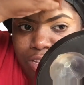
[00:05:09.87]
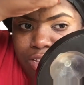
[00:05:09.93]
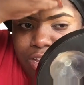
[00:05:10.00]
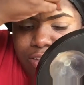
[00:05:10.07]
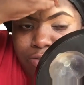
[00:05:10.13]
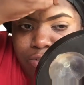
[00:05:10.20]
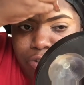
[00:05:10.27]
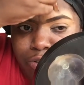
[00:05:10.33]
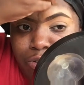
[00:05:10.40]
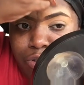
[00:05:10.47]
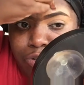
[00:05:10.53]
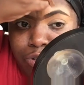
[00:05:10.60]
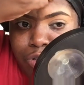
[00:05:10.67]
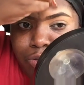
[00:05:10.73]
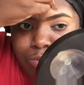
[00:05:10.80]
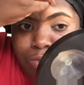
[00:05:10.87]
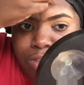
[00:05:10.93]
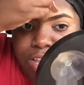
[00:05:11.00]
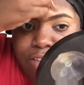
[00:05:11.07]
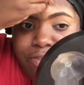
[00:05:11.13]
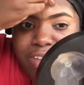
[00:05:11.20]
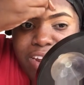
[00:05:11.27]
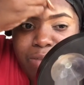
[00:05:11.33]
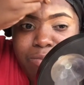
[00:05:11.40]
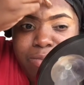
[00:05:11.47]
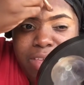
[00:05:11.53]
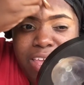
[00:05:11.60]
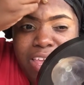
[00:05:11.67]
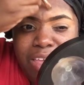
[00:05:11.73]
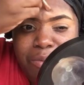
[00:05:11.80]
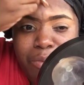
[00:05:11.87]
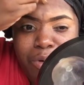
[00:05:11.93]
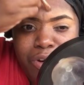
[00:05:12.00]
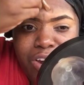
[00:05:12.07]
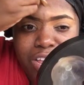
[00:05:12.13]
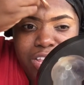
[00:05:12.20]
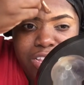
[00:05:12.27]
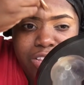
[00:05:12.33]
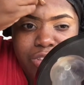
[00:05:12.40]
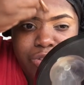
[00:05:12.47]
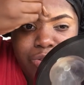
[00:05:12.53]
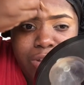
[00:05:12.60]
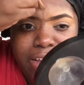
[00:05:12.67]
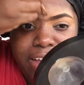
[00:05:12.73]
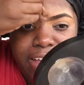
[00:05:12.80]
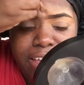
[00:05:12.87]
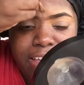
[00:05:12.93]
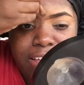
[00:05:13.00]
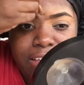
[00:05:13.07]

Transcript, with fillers: stuff, new YouTube stuff. And I'm getting more into like,